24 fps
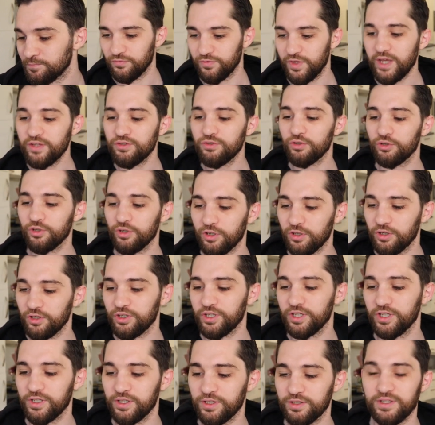Then you're going to
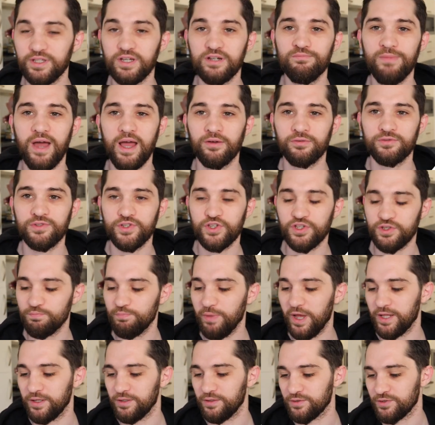look at the amount
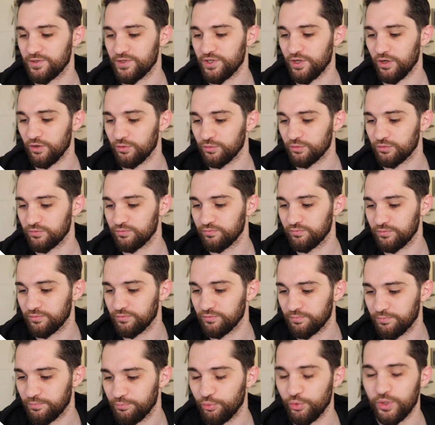spent. So
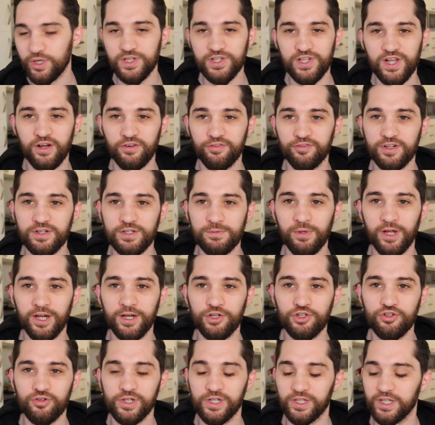pretty
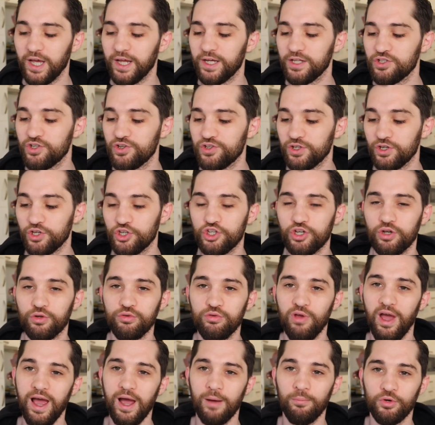self-explanatory. Again, it's just going to show
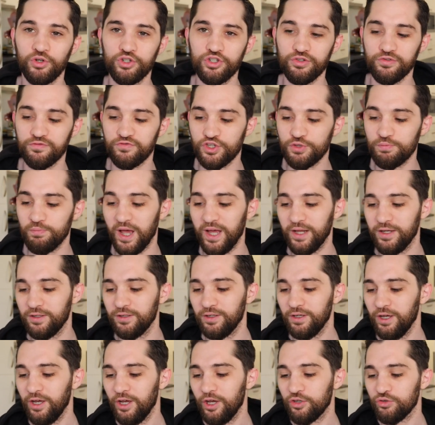you how much you've spent.
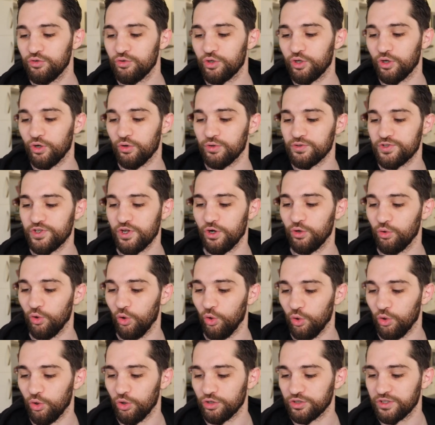You can also
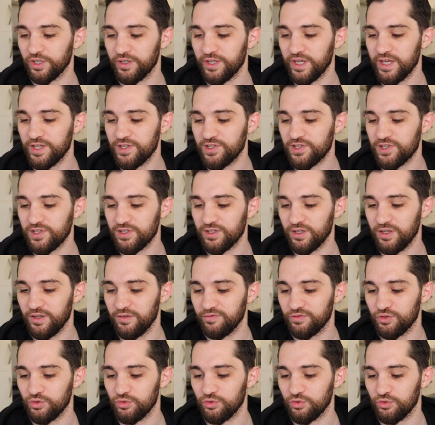order this
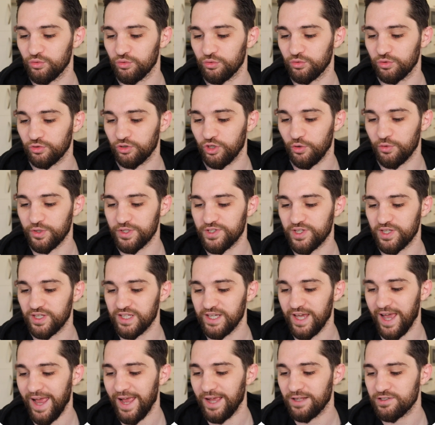if you go into
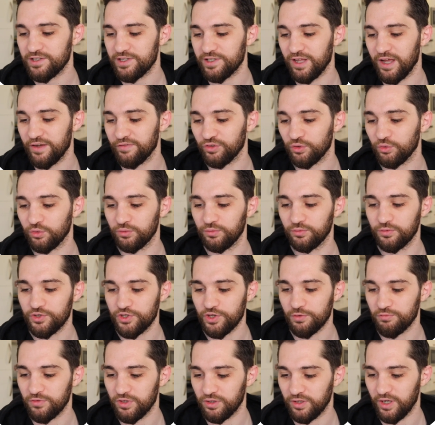the ads level,
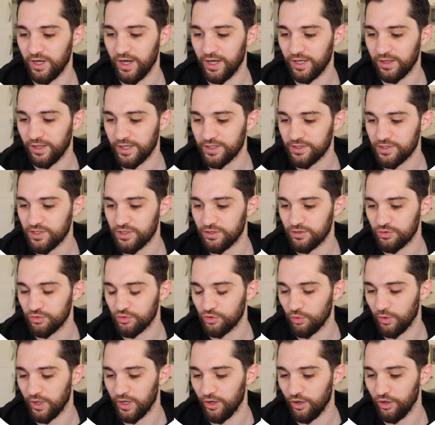something that I like to do
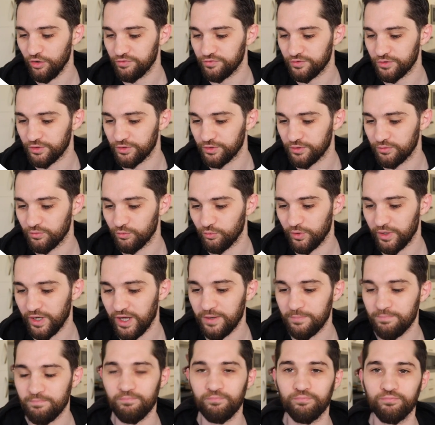quite often when
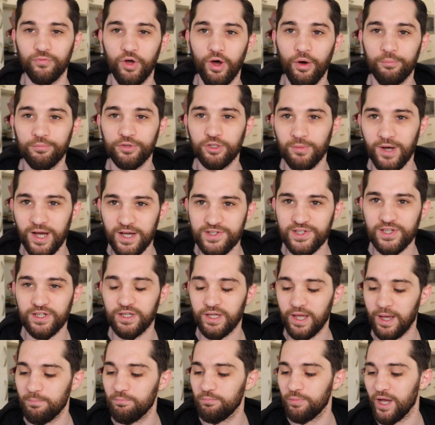I'm
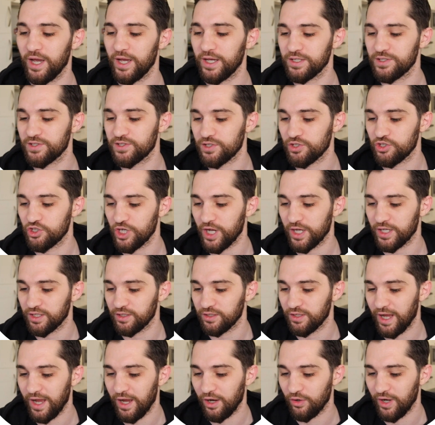optimizing campaigns and
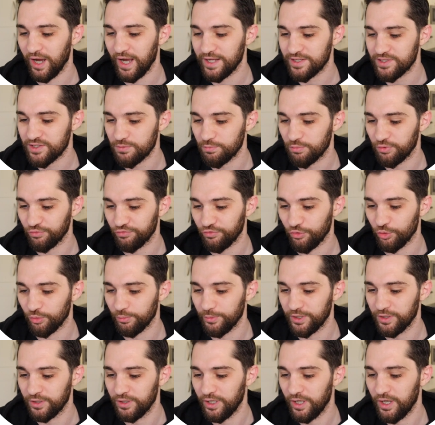checking how ads are
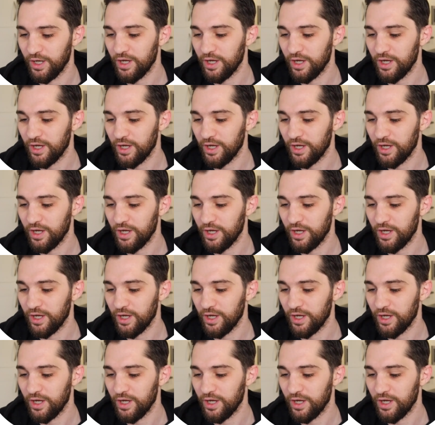performing.